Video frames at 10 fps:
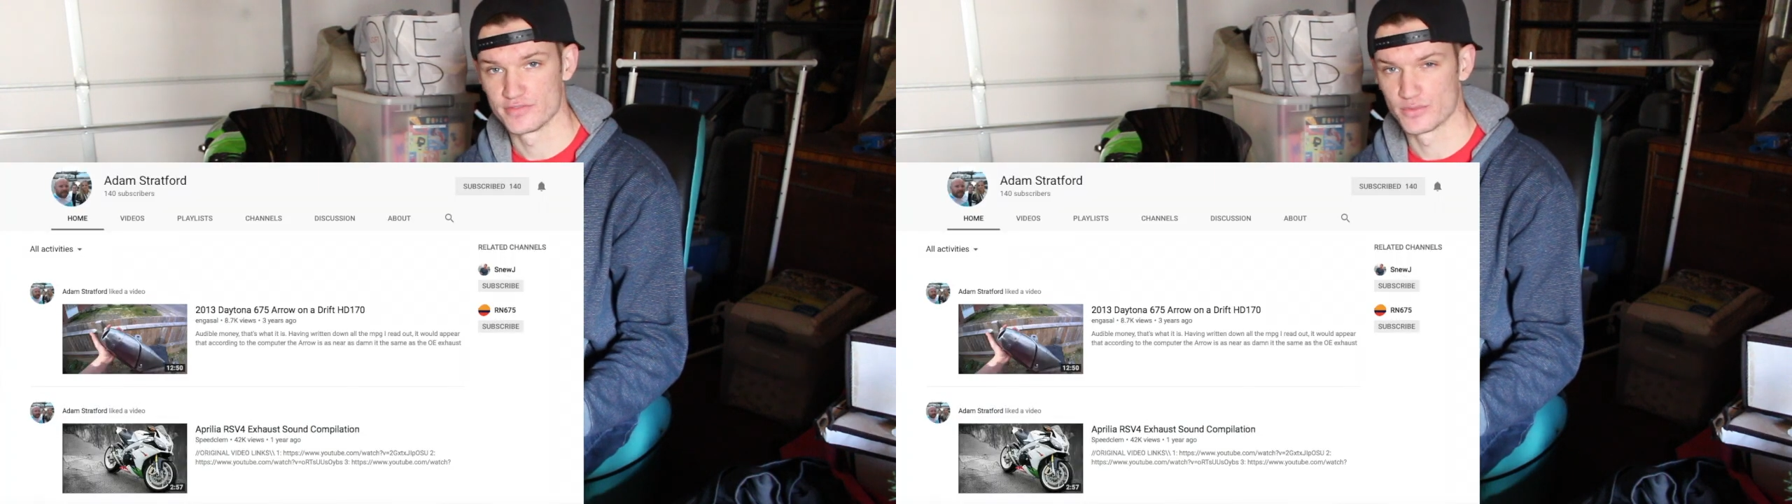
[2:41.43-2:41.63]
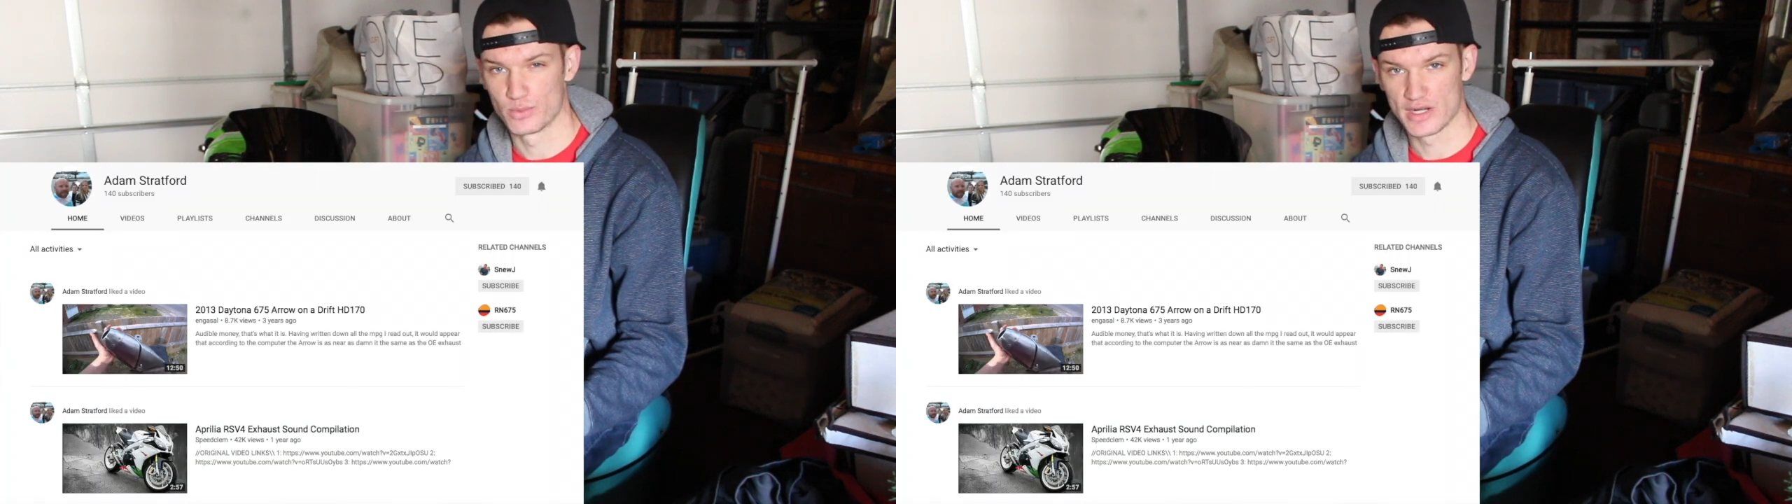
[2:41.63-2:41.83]

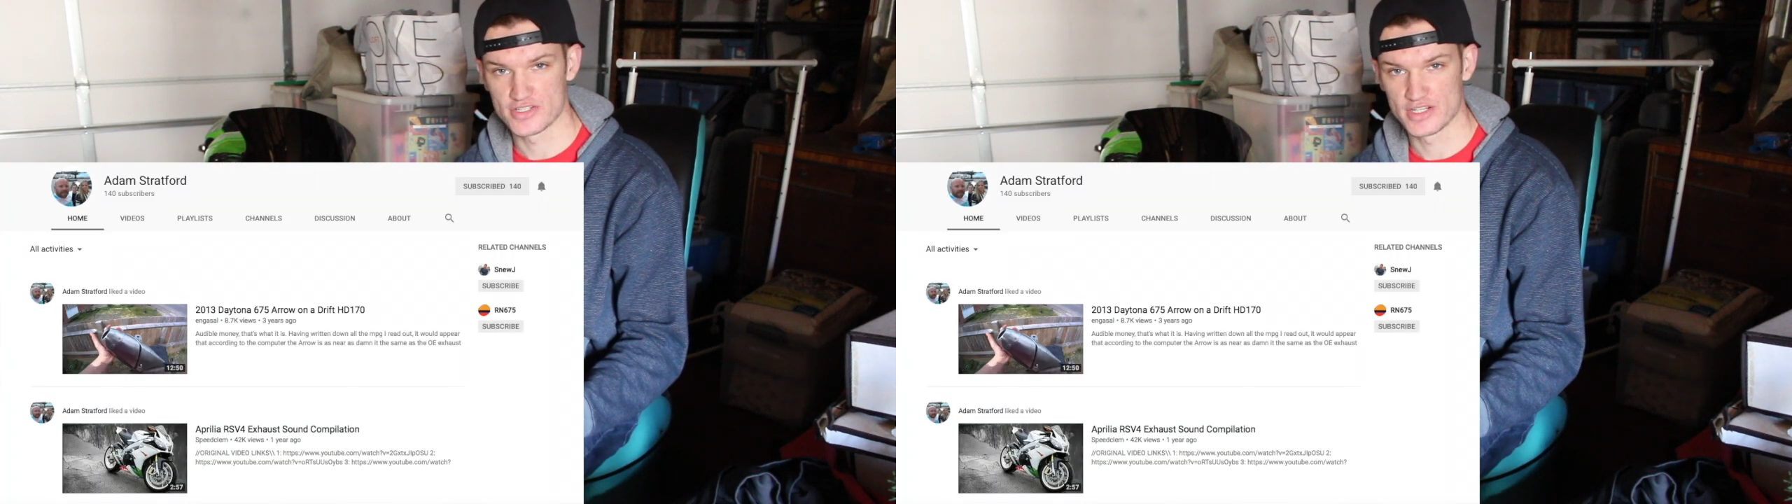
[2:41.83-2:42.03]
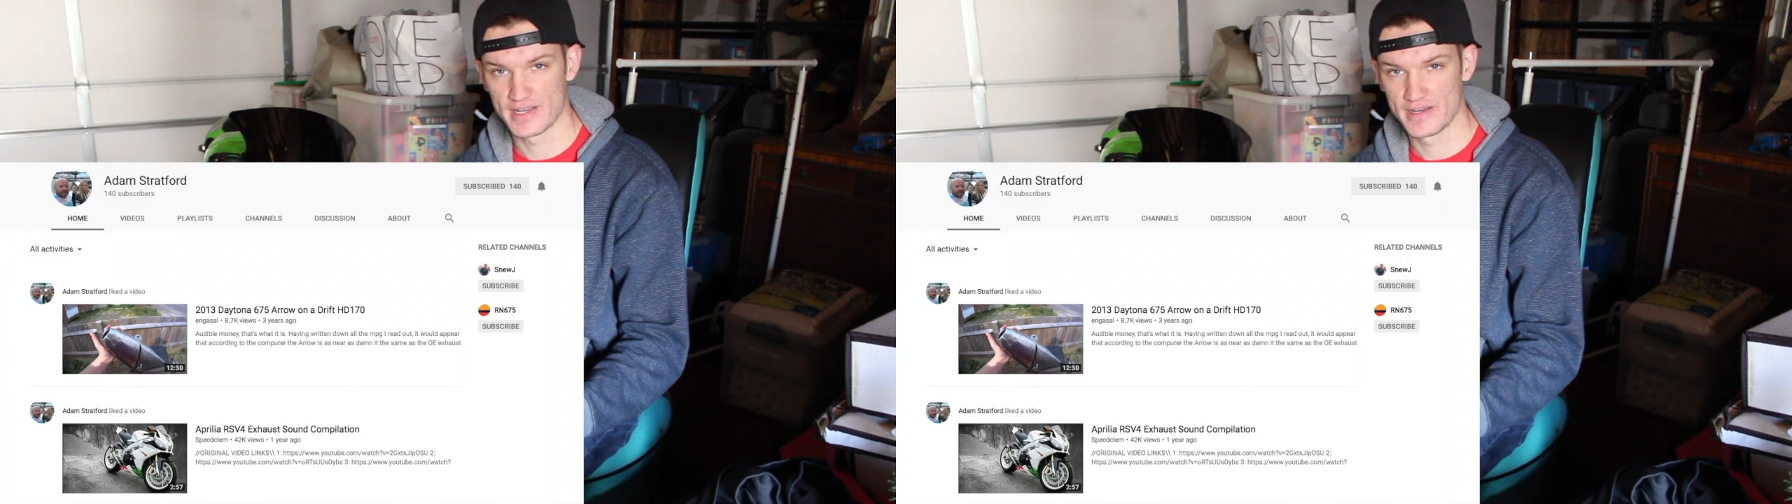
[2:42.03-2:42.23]
If you're
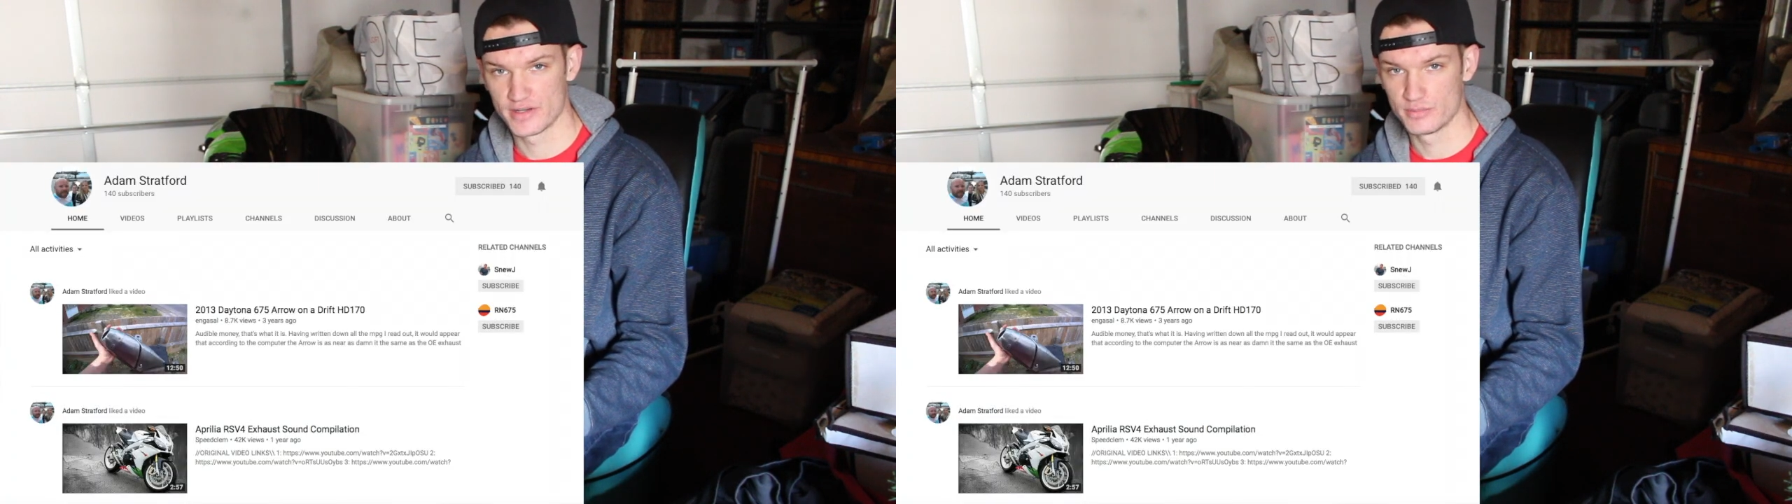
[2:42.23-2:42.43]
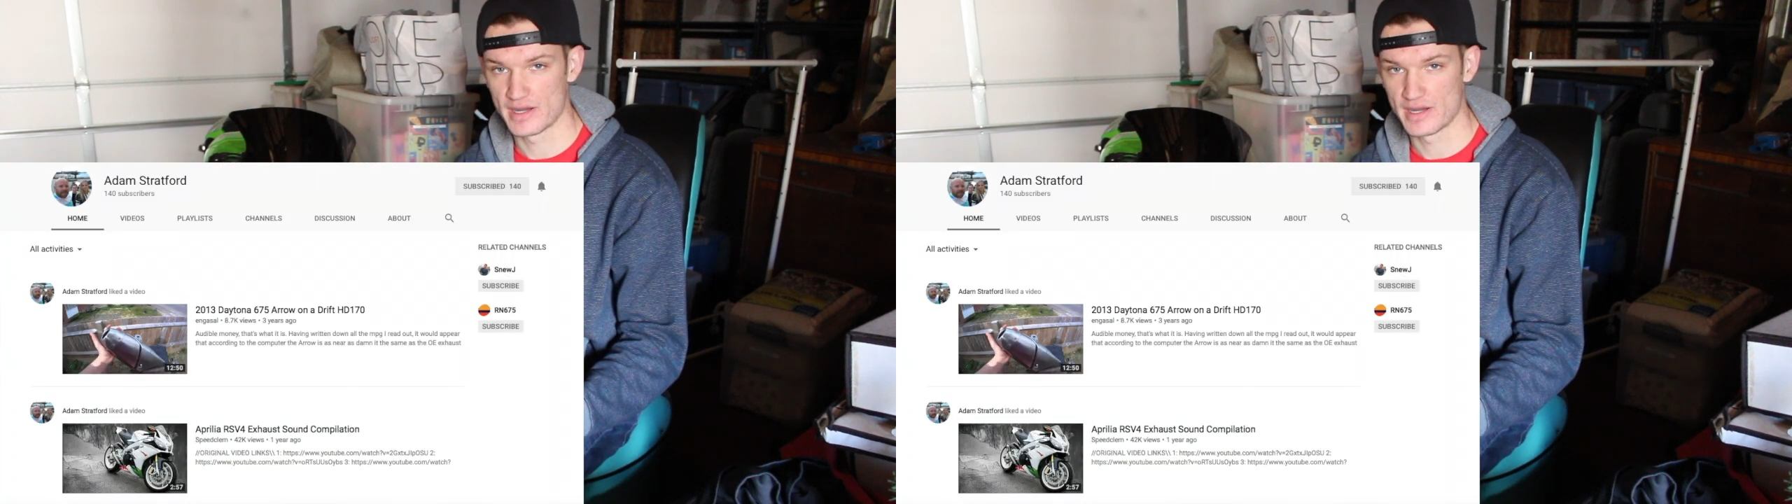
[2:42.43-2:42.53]
watching, Adam,